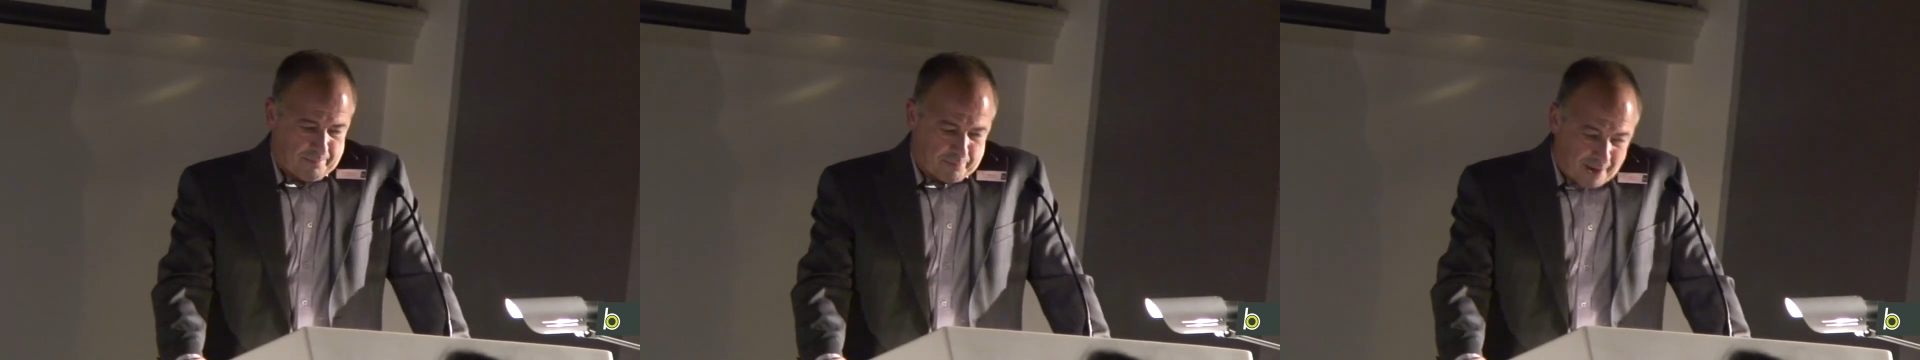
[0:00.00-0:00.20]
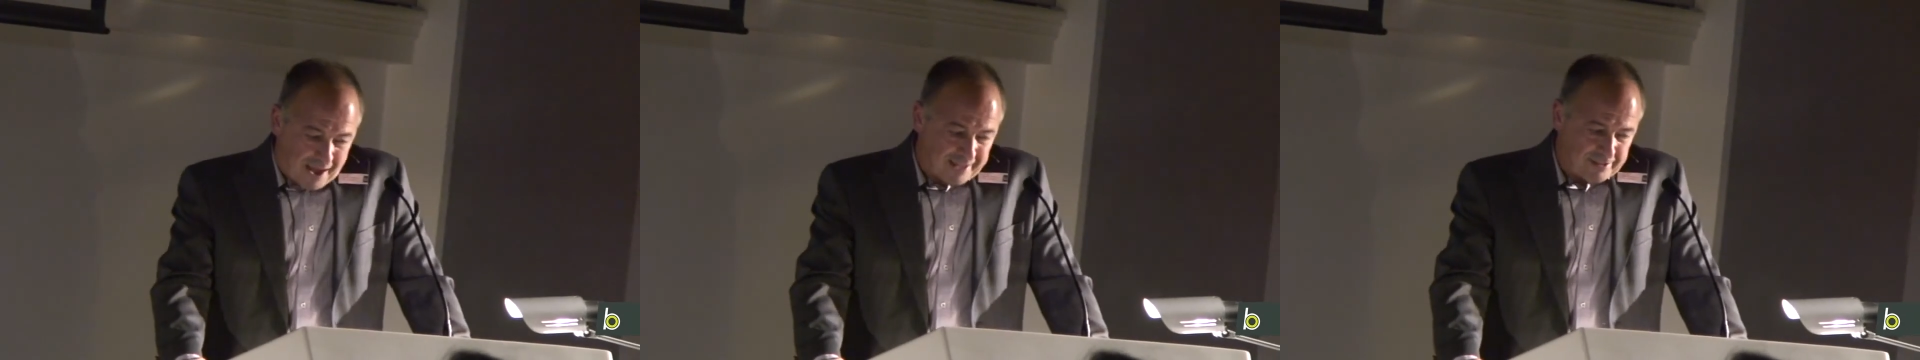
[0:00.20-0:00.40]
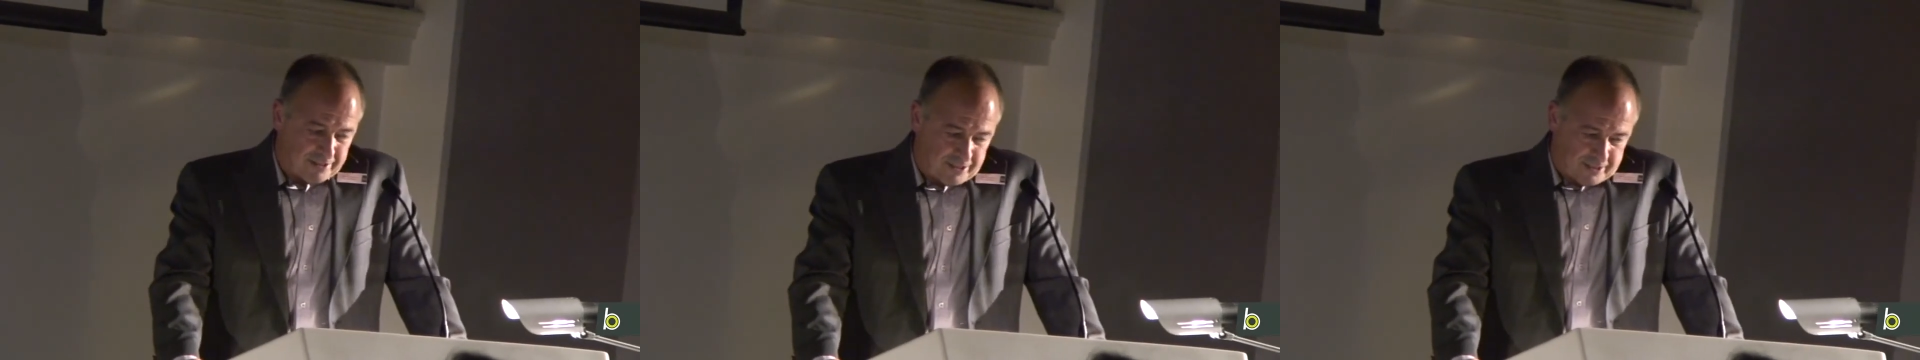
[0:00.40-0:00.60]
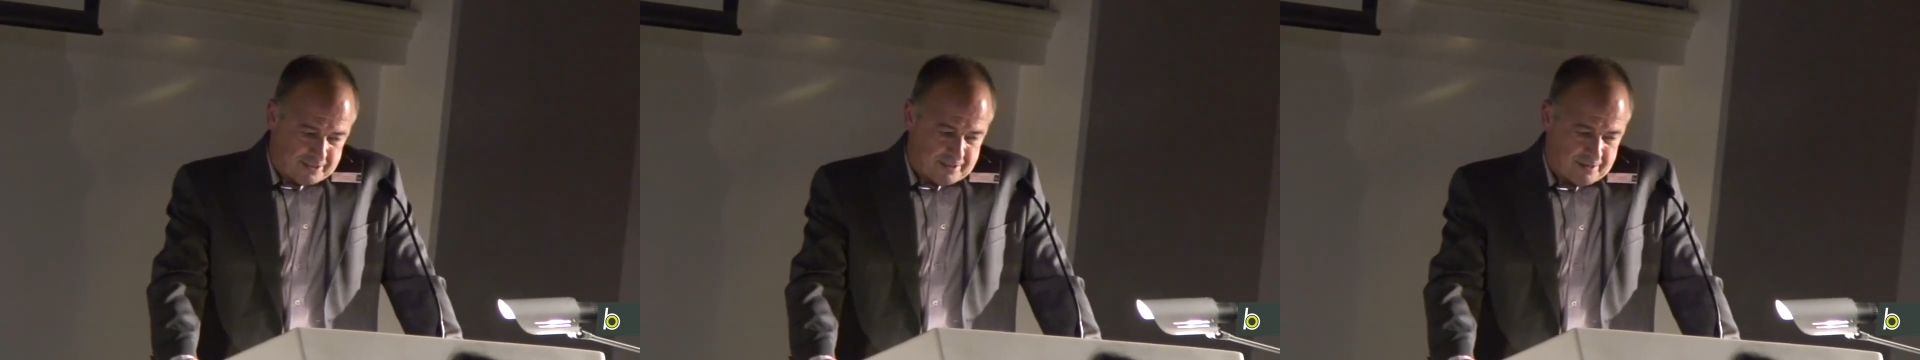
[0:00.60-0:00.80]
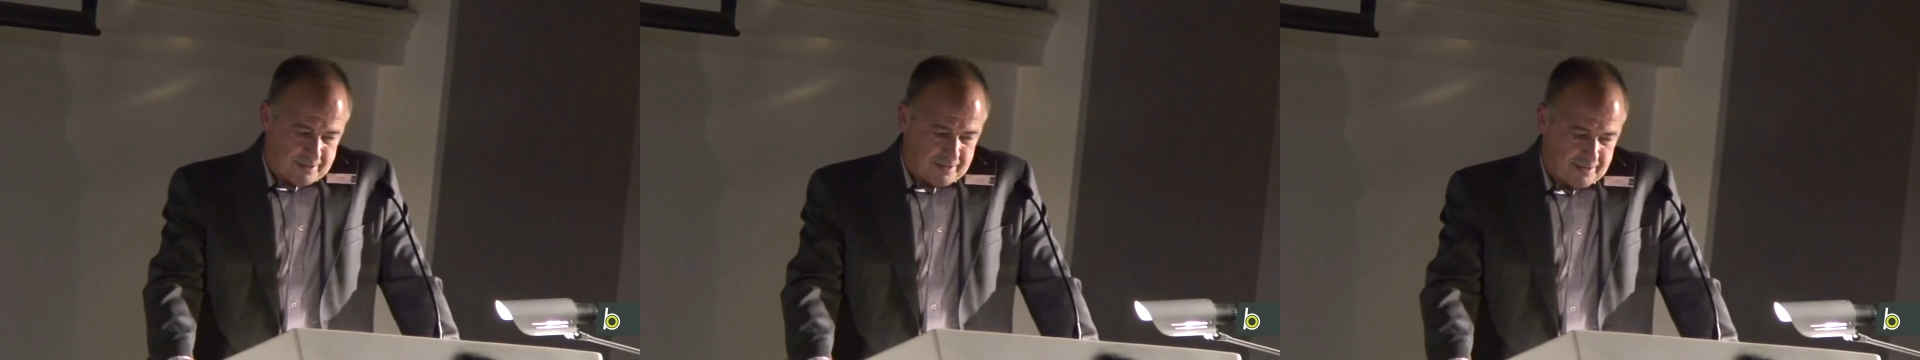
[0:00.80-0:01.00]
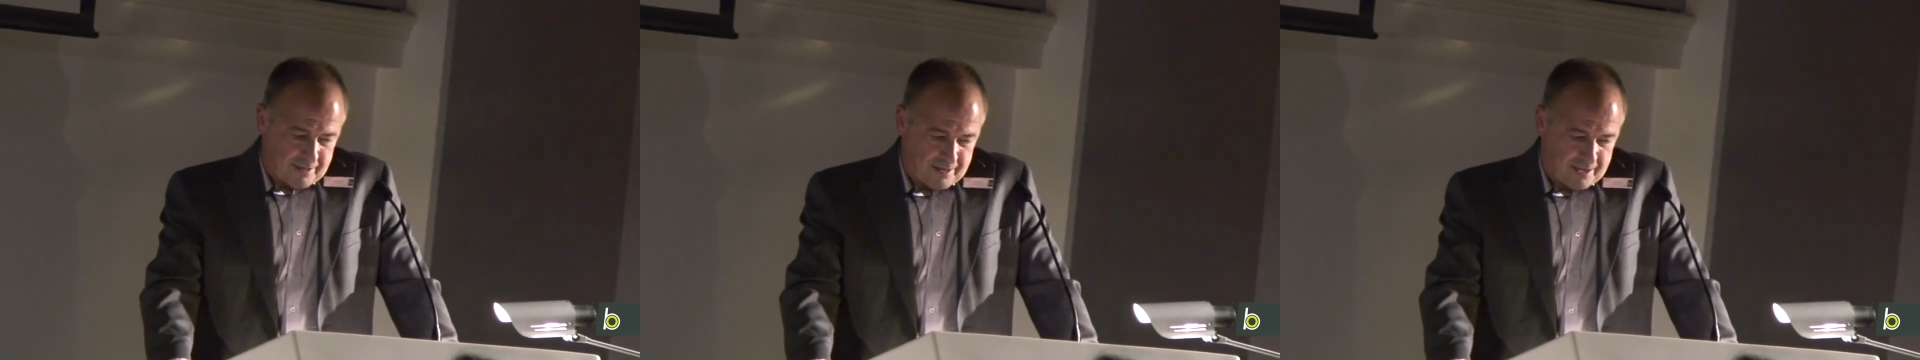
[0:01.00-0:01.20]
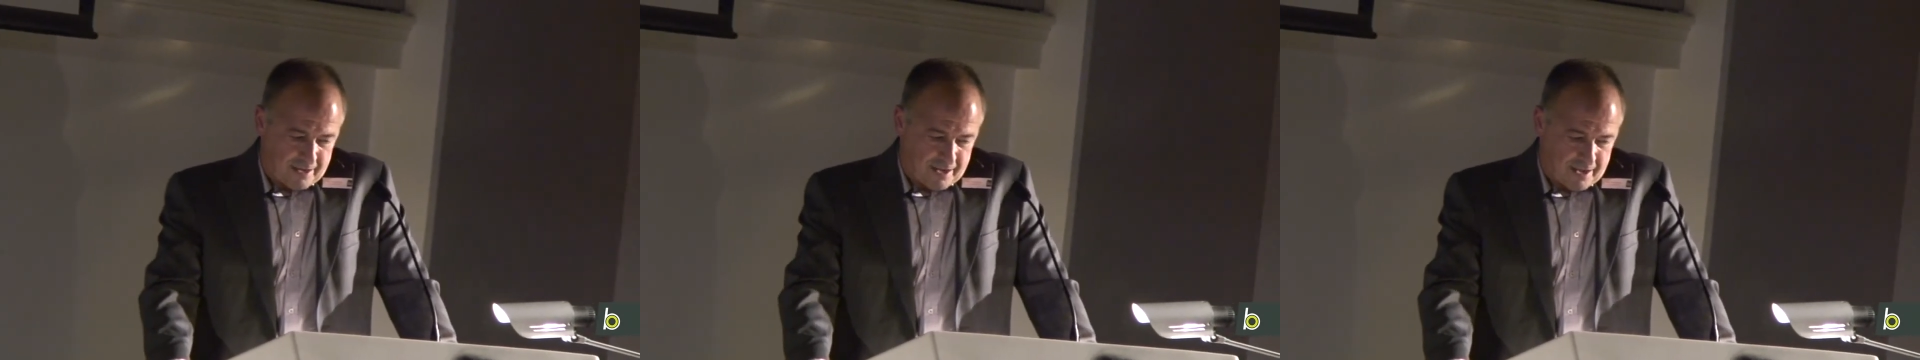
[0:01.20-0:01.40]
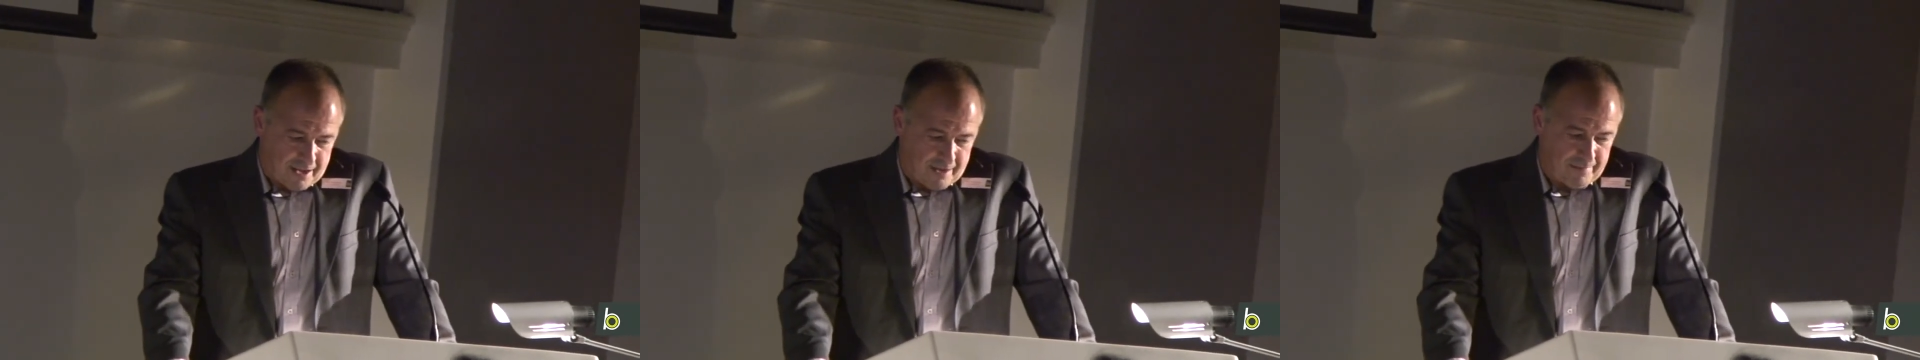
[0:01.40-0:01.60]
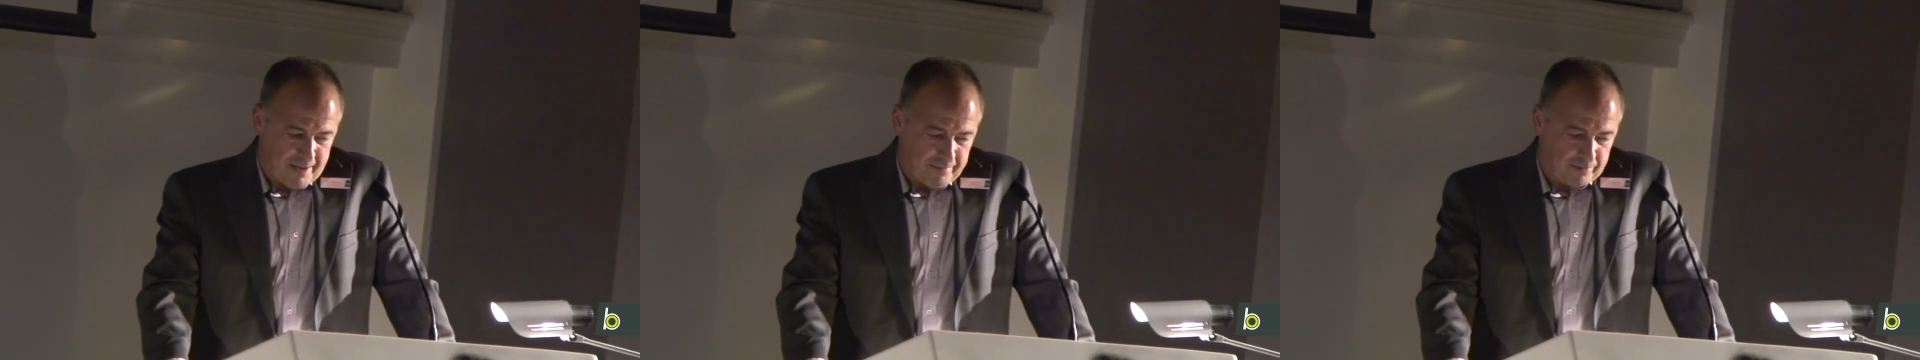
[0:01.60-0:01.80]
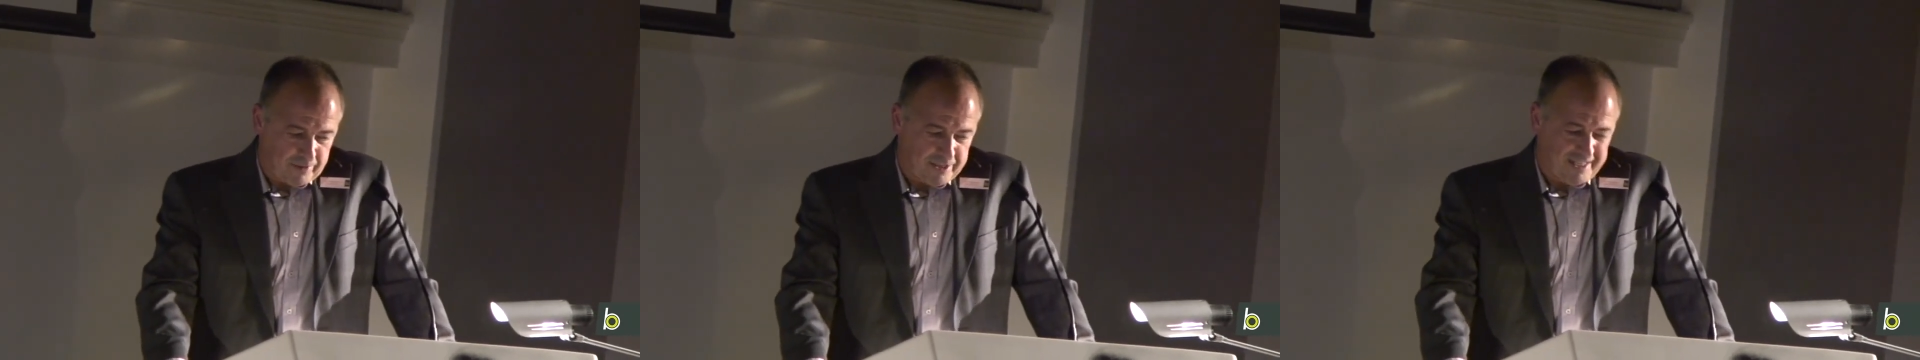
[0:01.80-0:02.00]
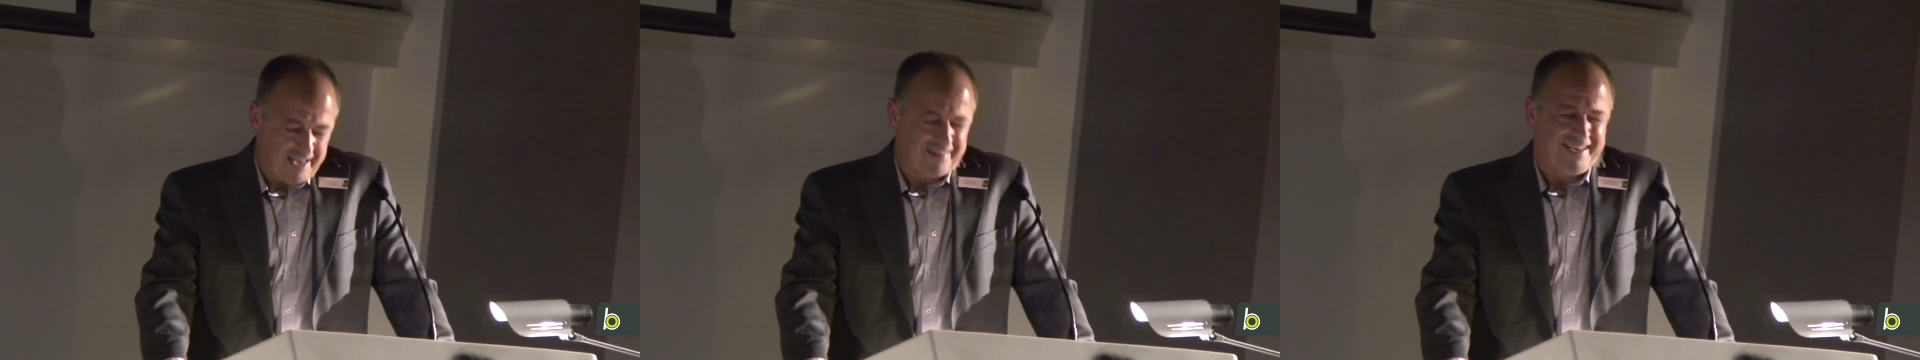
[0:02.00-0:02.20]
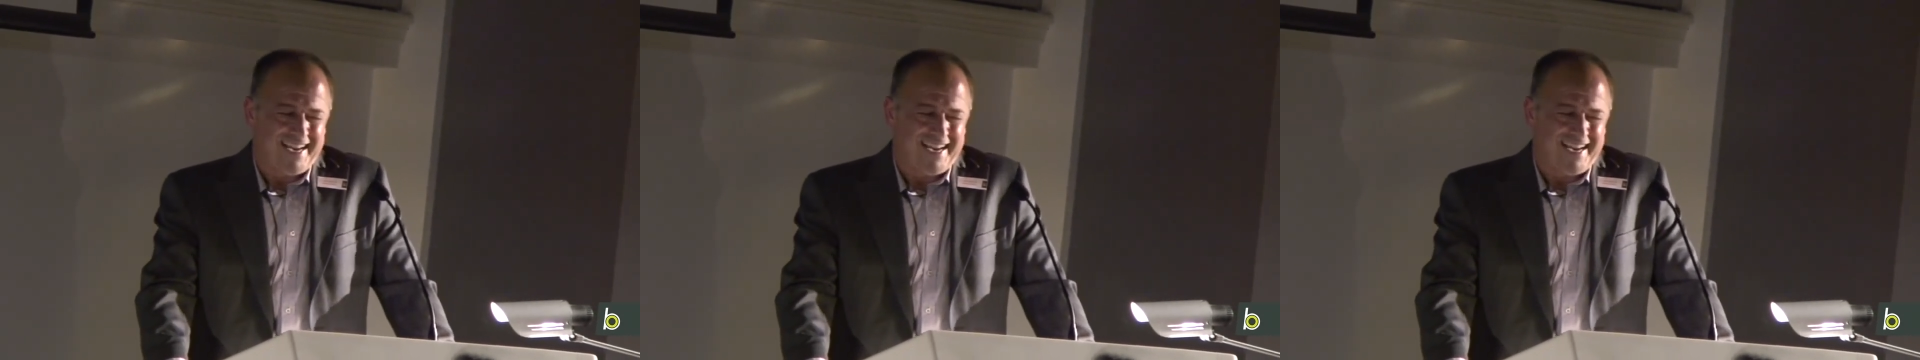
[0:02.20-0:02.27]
The brands are memories.